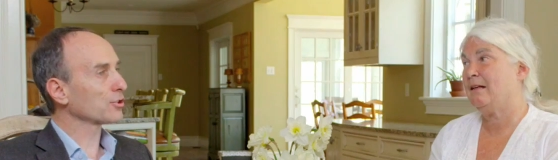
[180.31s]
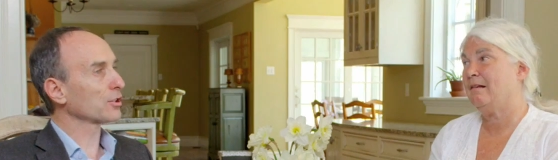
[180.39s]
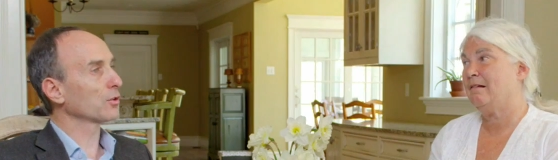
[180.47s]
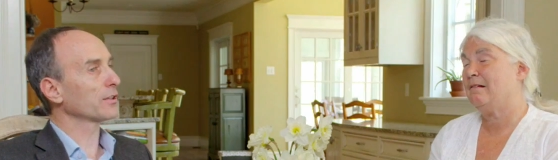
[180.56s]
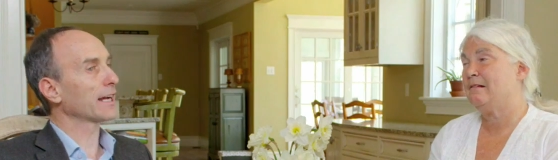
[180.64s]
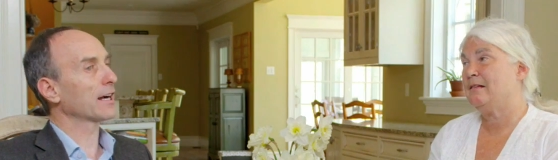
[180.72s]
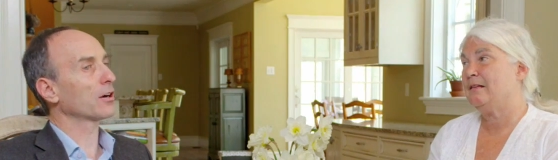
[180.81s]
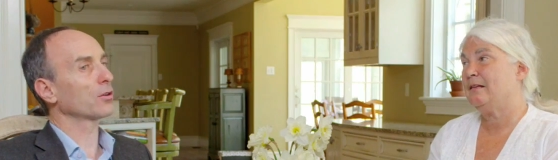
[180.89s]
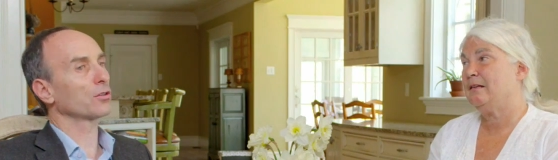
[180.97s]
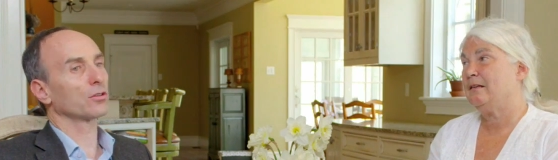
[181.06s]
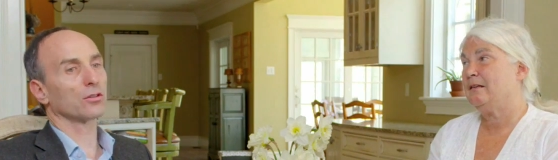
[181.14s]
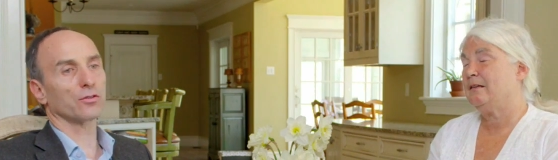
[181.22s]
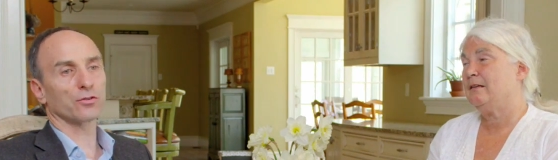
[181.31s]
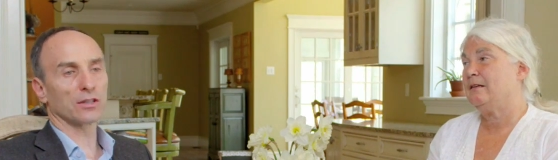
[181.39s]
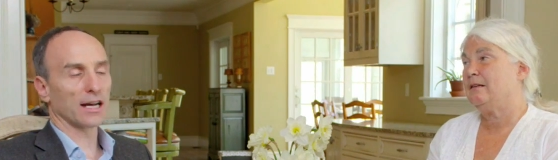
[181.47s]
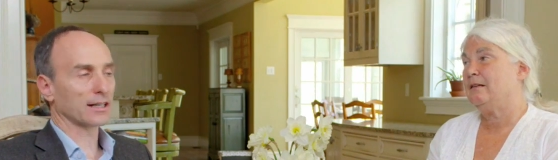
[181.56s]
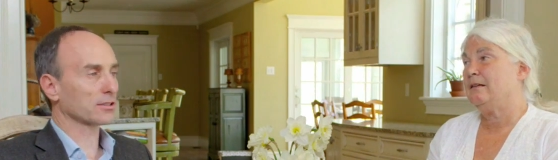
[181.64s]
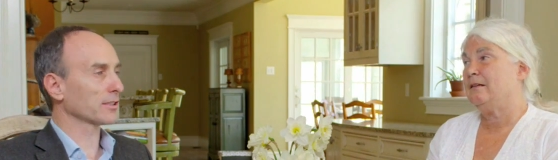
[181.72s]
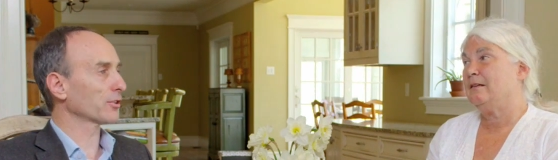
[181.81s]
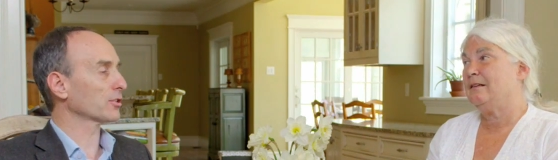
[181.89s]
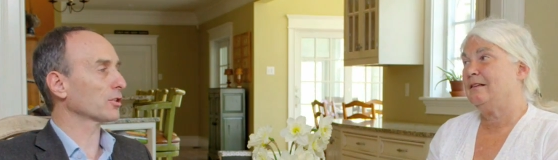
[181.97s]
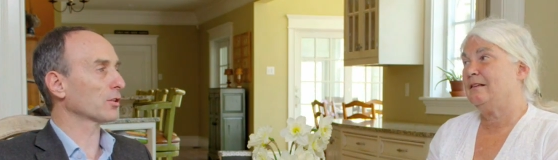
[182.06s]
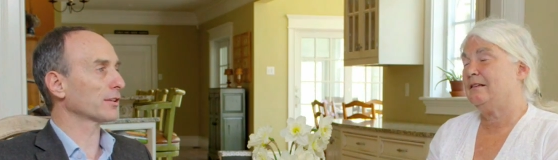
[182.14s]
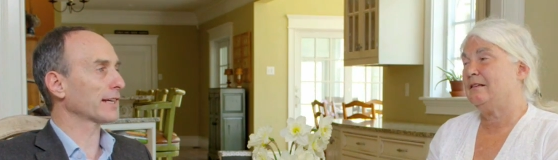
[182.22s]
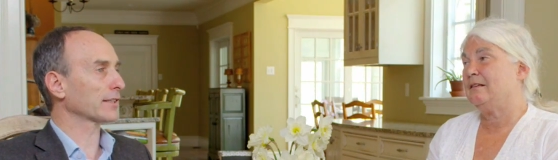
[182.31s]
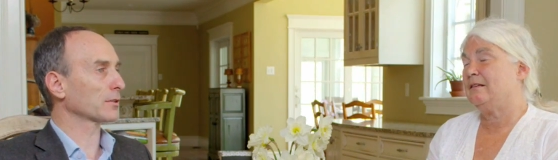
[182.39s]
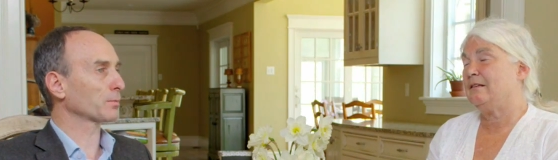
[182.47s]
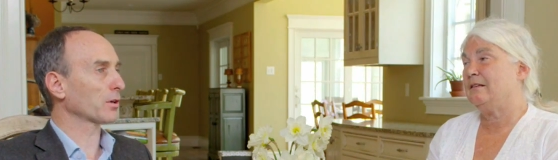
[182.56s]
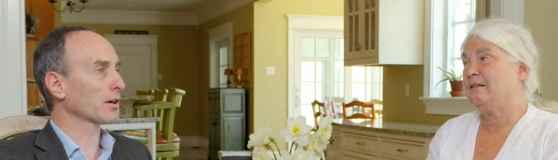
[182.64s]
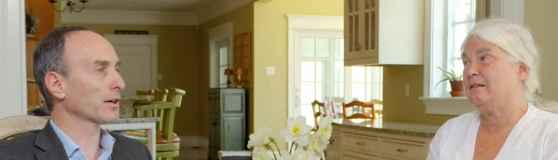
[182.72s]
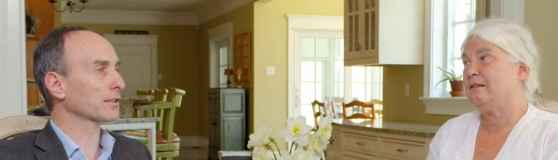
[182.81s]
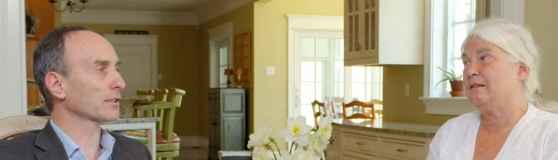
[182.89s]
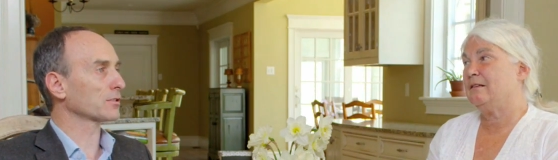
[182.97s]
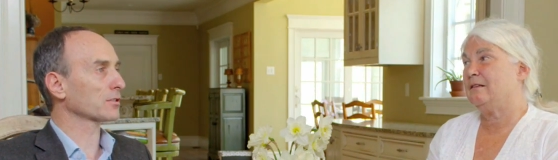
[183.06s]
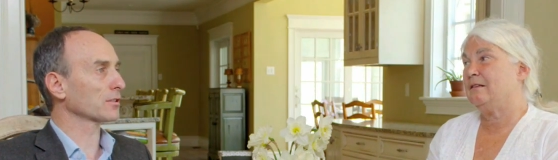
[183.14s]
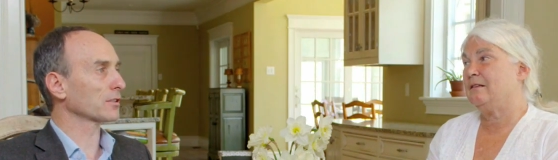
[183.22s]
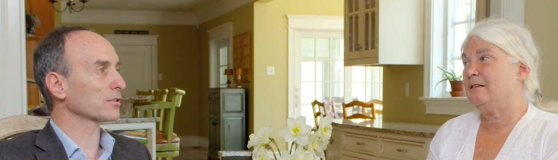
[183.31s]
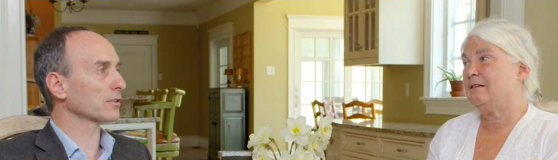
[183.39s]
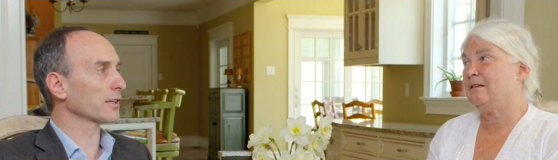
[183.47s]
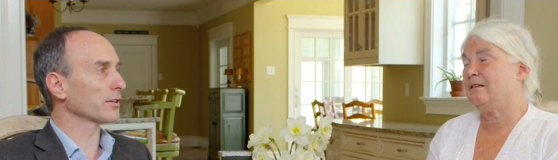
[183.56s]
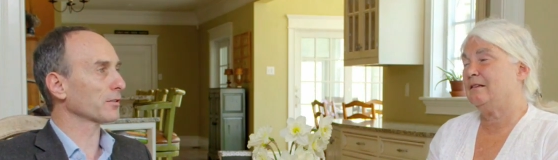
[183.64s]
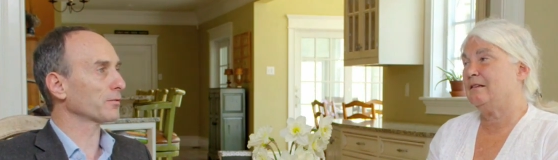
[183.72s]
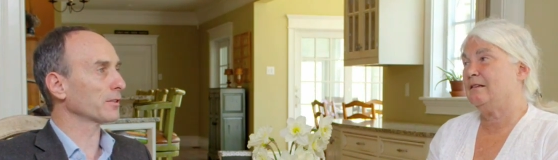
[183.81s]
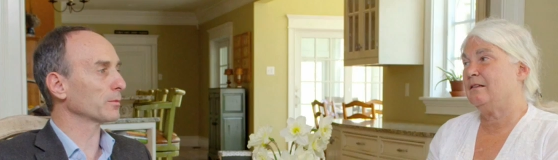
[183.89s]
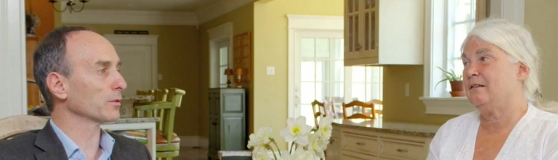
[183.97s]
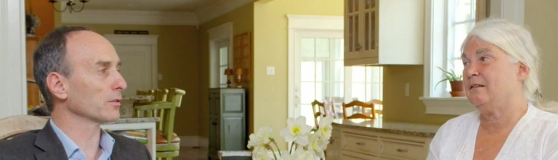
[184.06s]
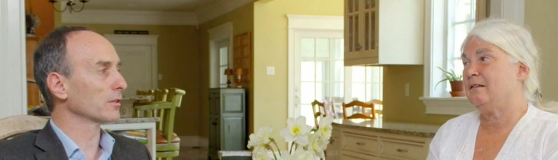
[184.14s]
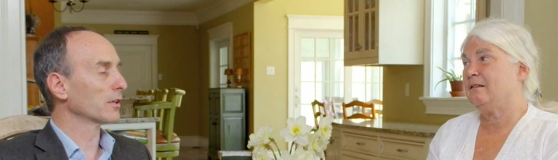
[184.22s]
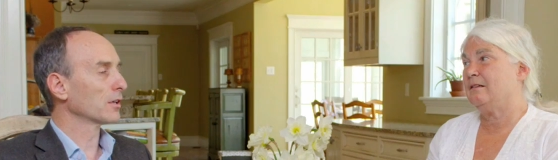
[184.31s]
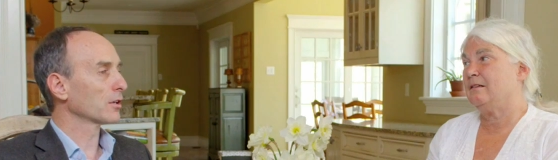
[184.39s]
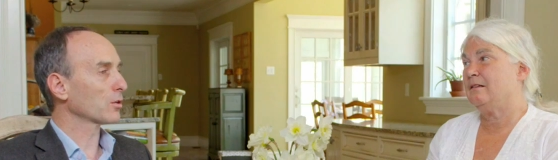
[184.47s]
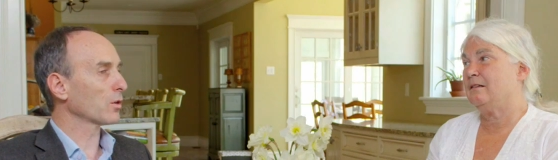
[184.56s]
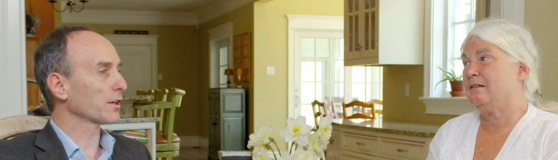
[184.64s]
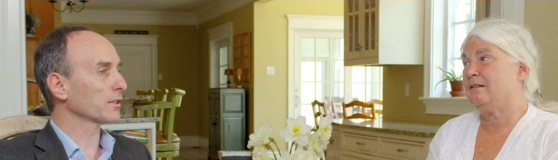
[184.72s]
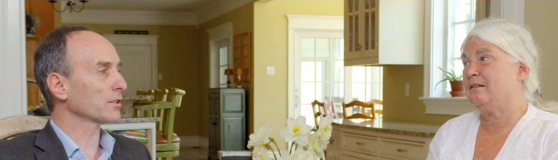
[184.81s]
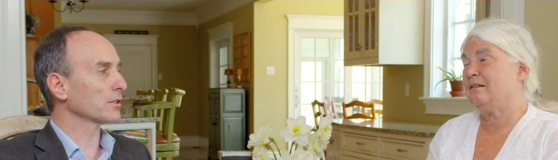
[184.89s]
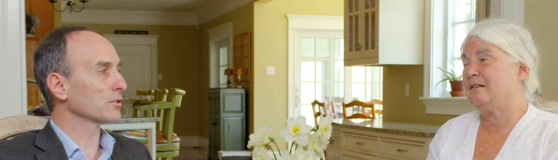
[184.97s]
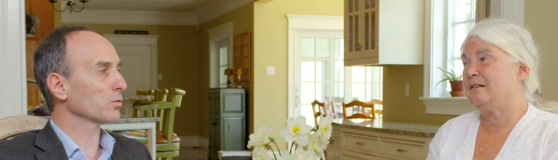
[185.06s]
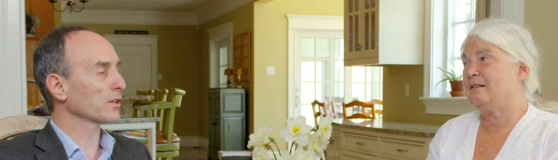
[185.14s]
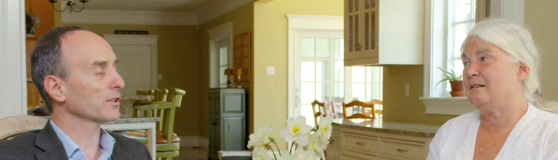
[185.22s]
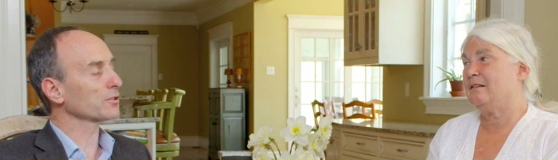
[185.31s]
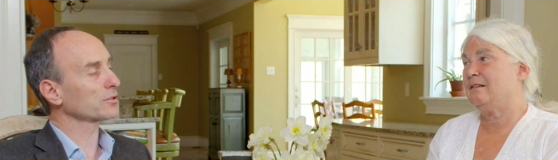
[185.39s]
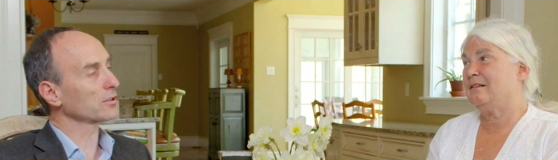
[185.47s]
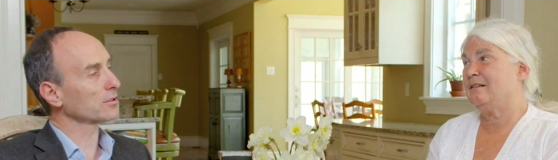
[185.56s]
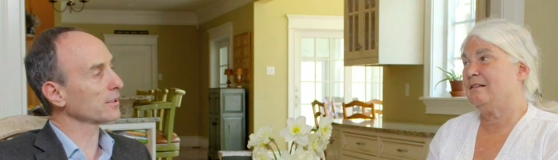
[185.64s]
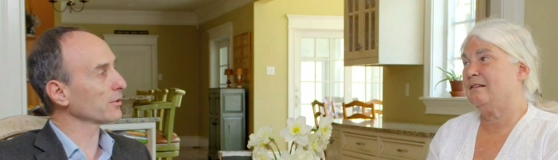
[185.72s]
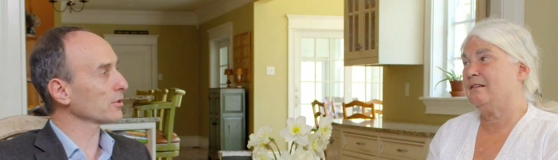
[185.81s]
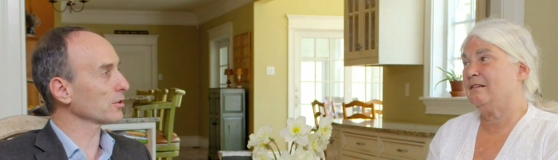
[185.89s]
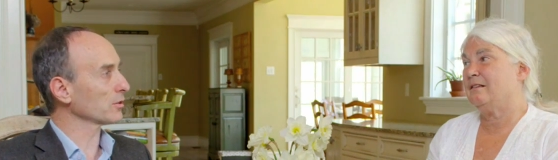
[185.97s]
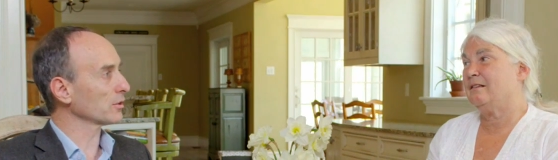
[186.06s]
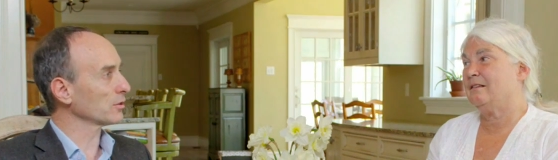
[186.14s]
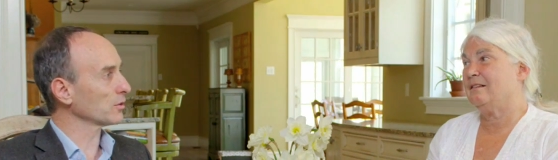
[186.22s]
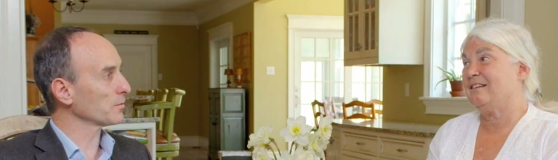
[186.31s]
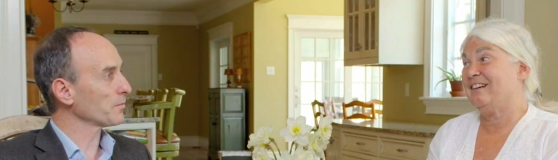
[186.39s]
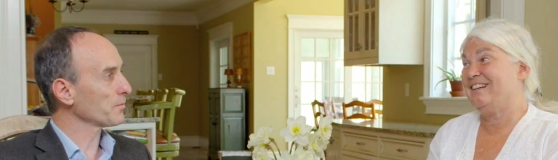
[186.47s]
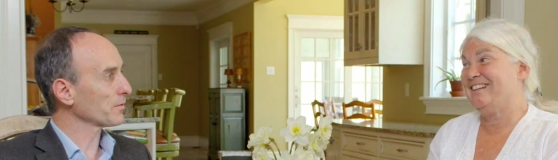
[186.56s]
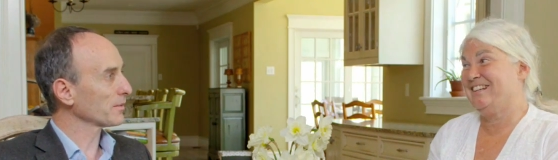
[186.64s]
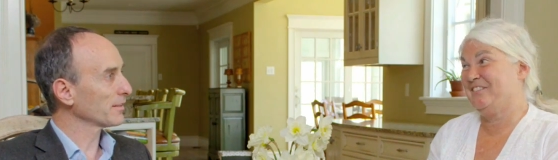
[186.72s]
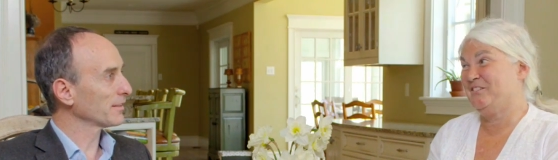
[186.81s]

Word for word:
Speaker 1: so now you've knocked serotonin out of the park. It's, it's there in feeble quantities, what else does serotonin do? A